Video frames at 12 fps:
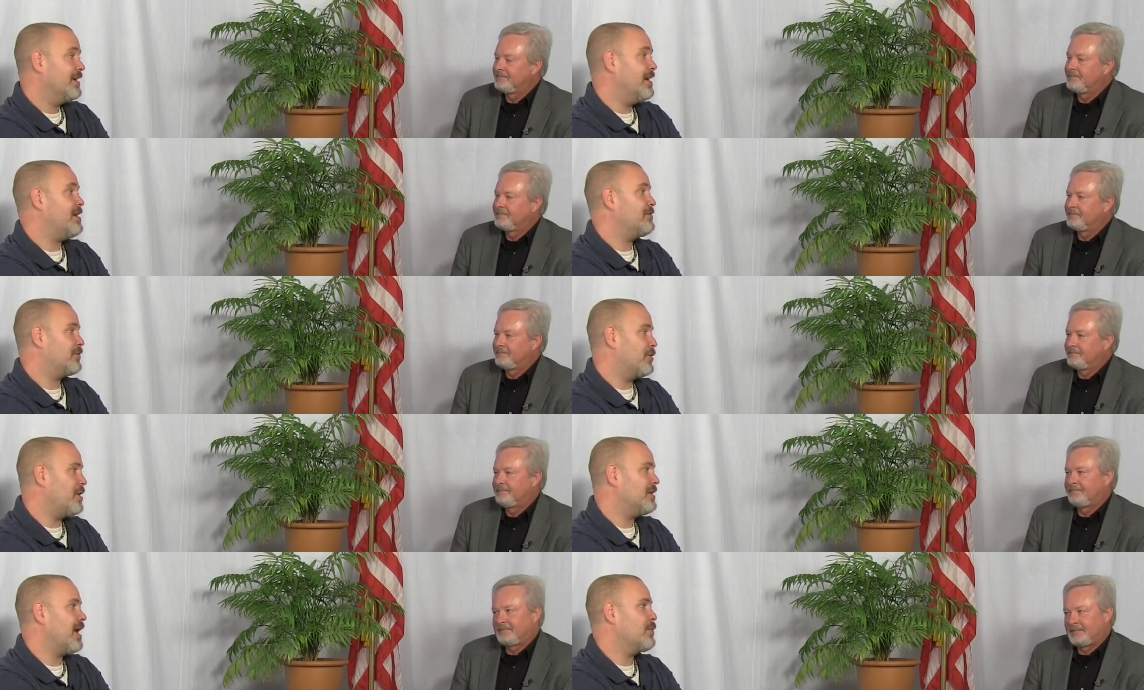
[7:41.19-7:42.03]
Speaker 1: yeah, for a
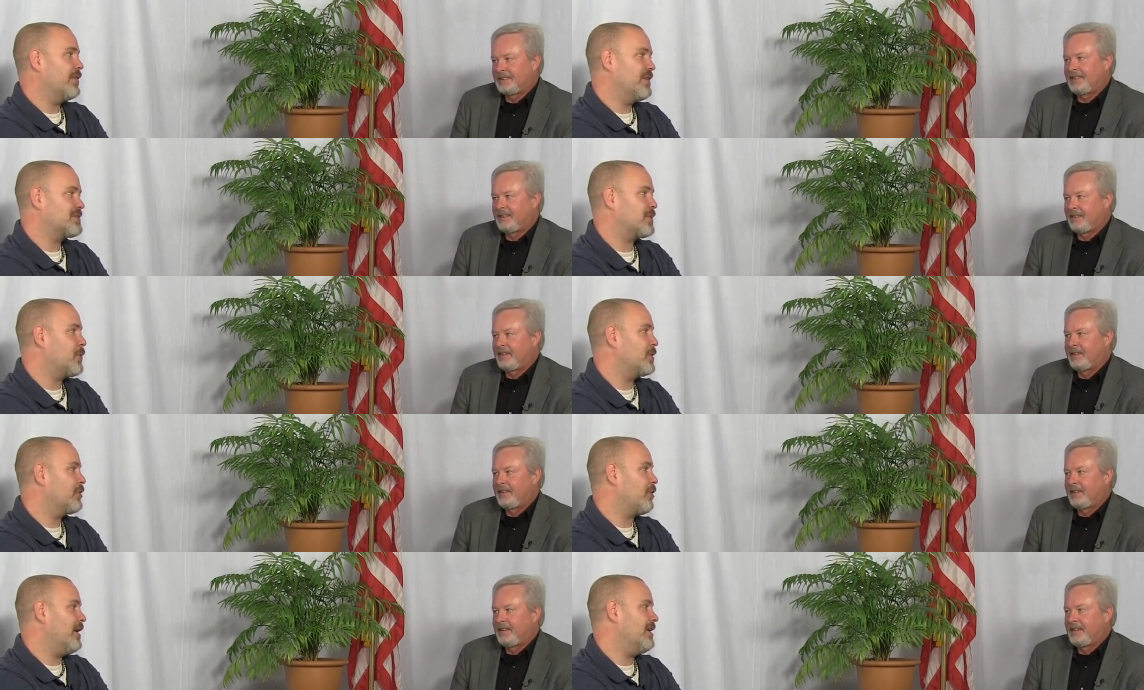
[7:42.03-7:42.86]
long time when things were
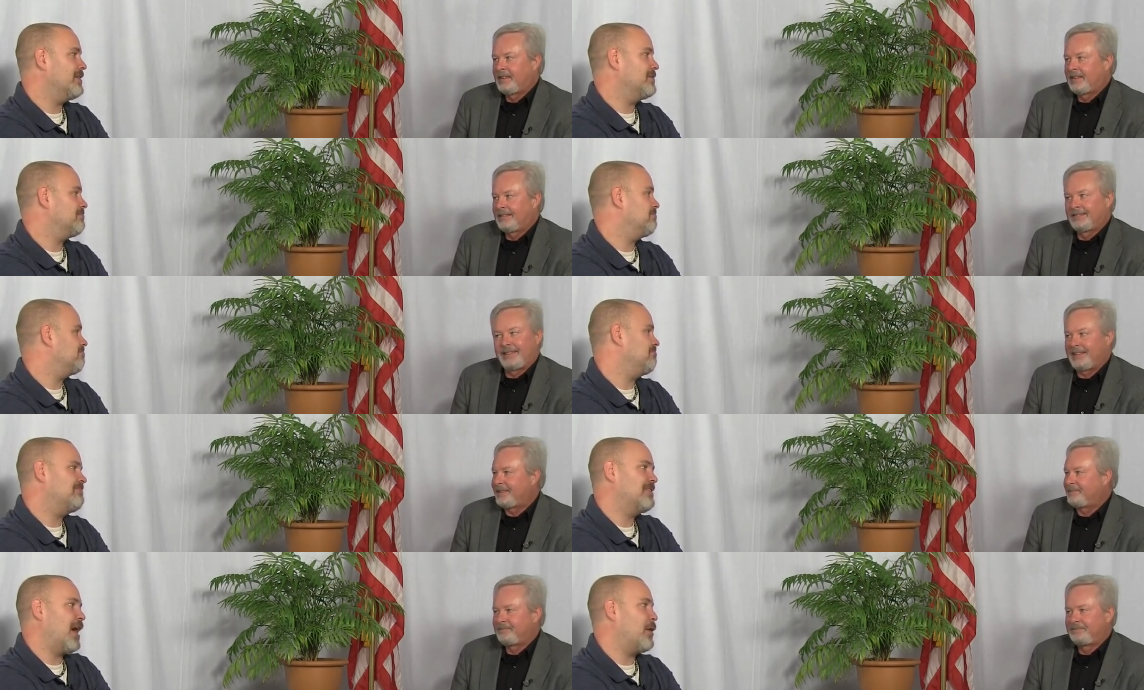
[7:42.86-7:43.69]
going great, and
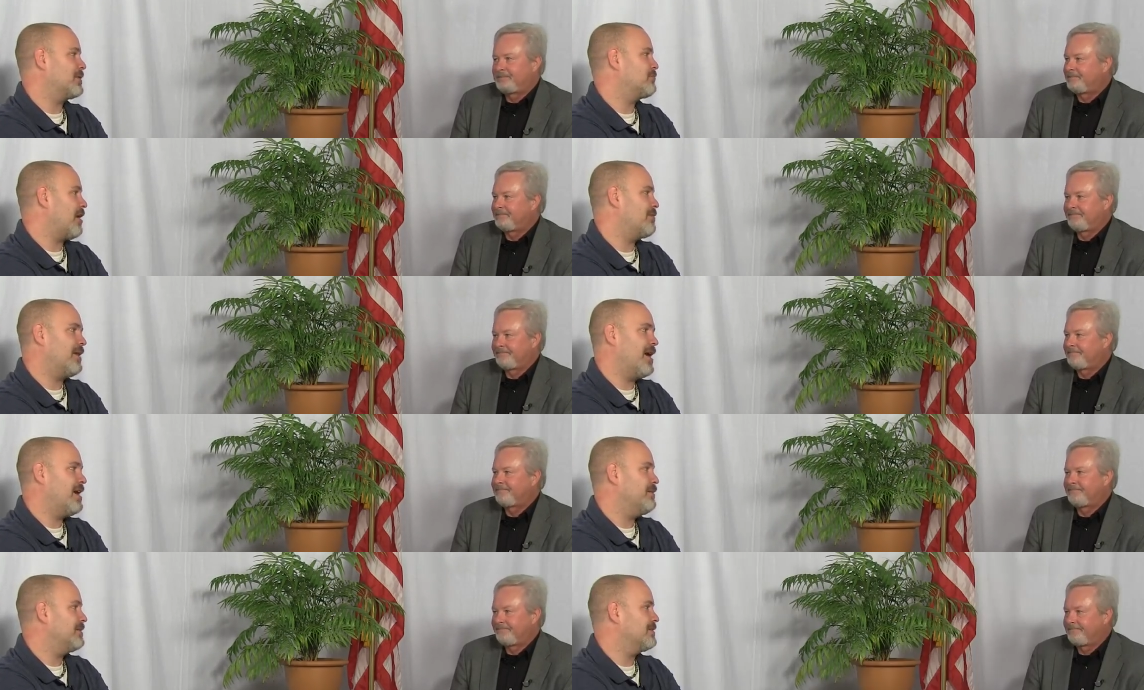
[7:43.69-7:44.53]
yeah. I would drive
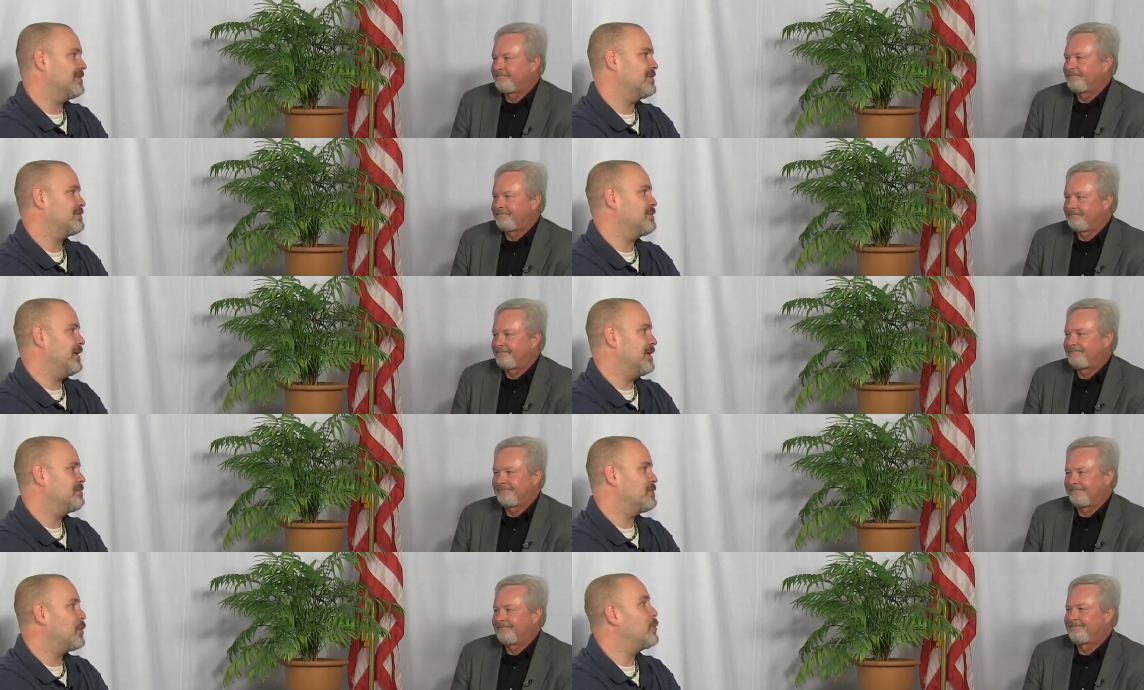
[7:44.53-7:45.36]
by him and just
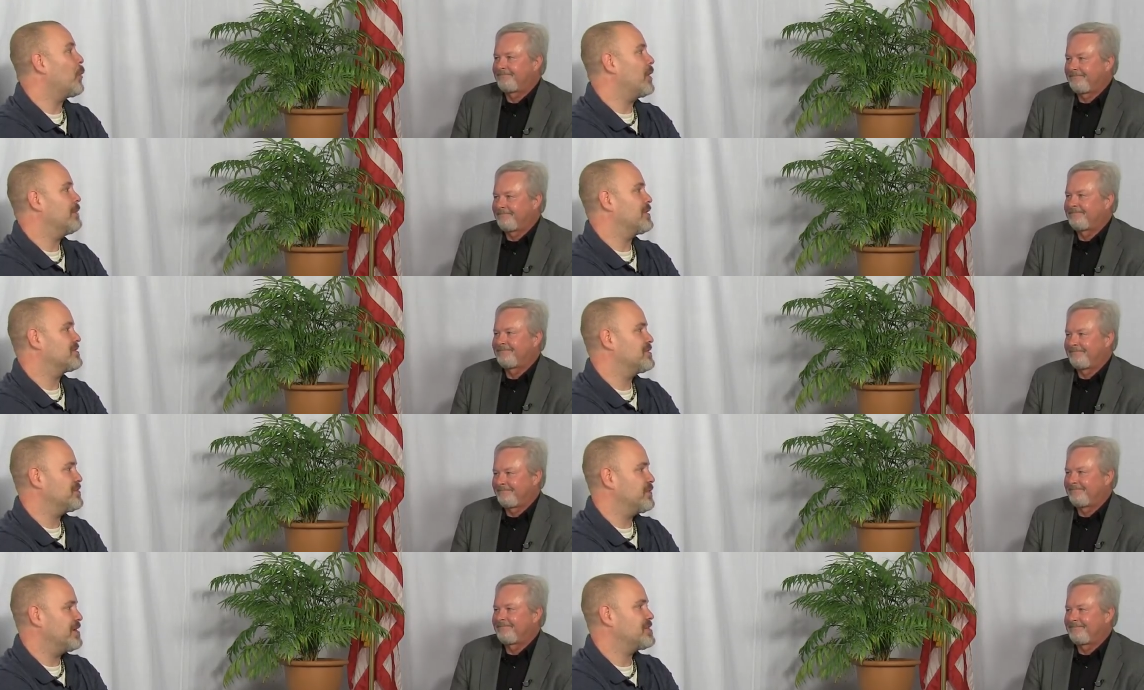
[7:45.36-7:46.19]
be annoyed by the
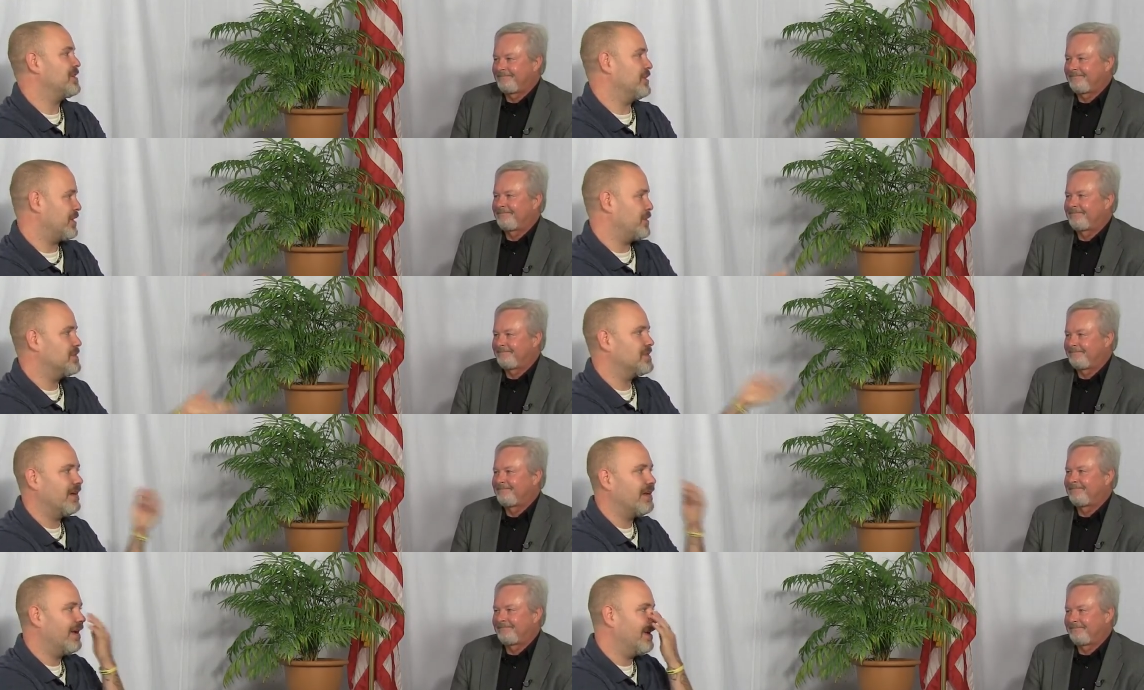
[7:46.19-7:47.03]
situation. And like you
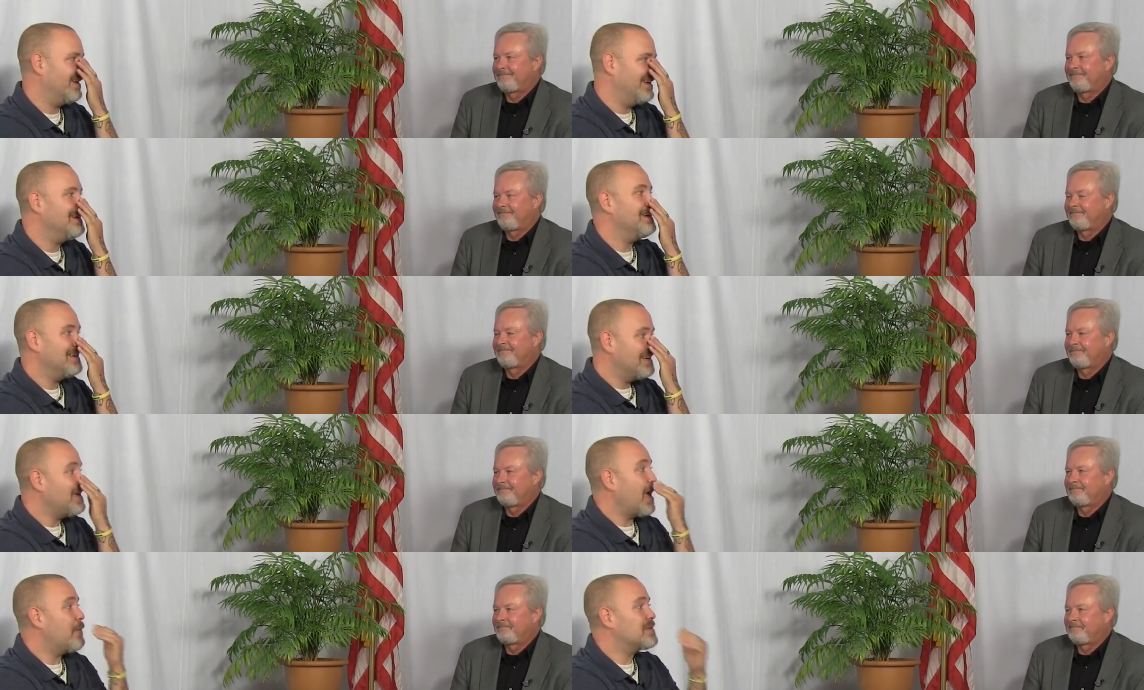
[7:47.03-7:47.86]
said, I,
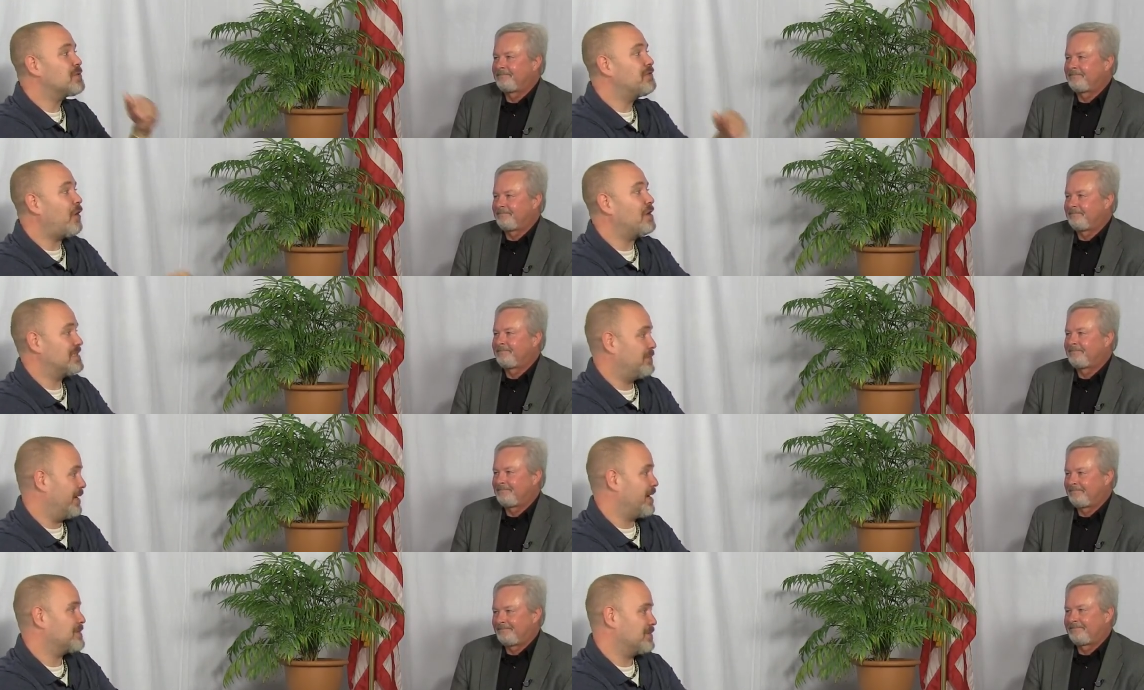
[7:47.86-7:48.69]
I went so far as to
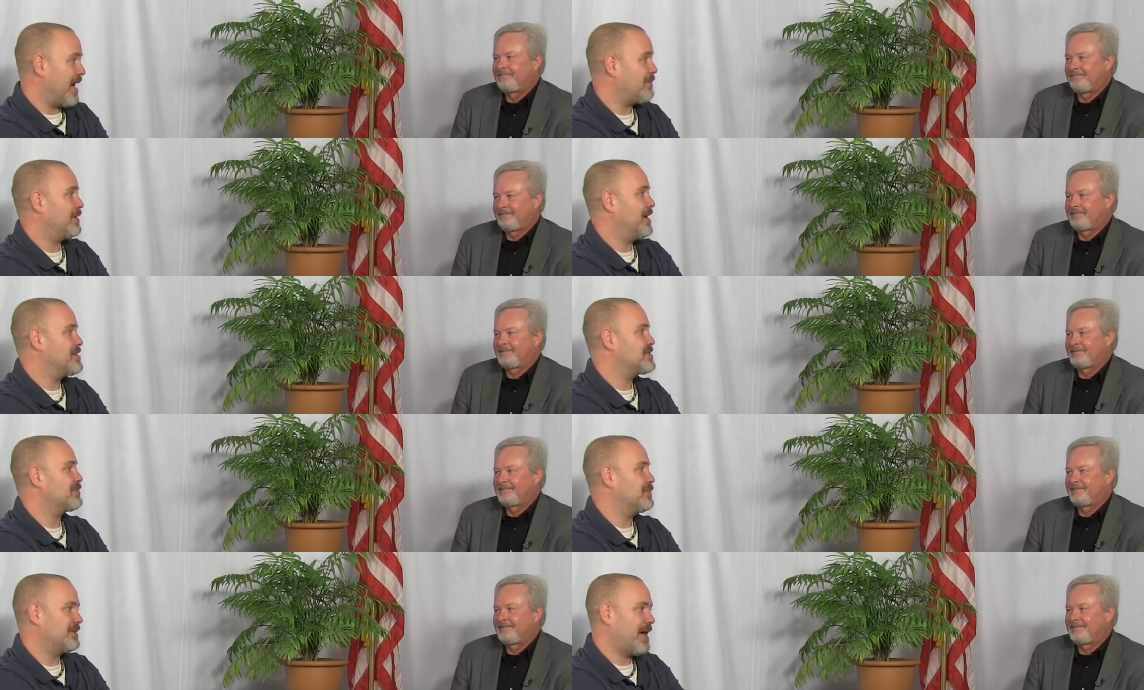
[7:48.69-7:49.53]
pick up some
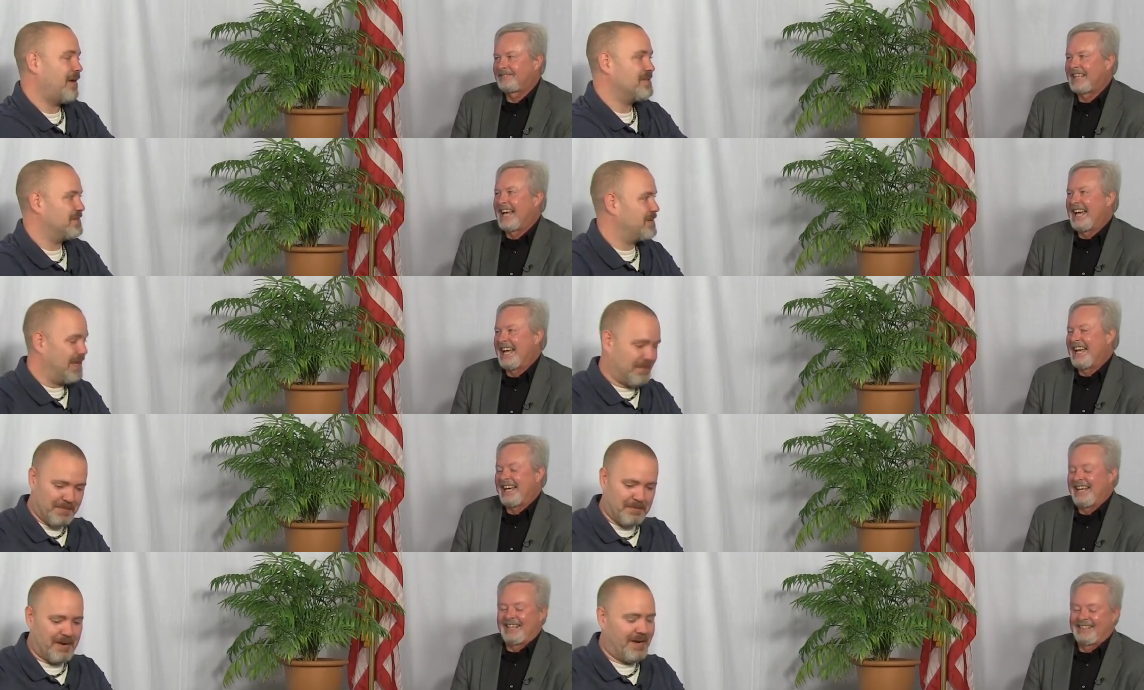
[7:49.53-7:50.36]
applications from McDonald's and keep
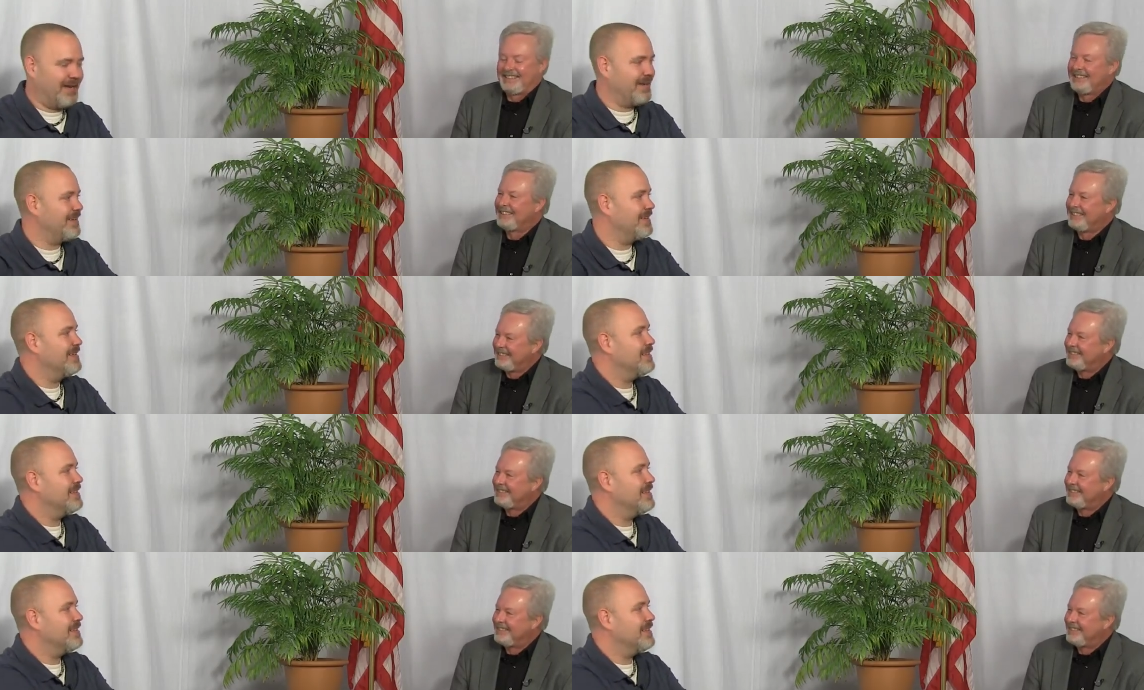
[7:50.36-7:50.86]
them in my,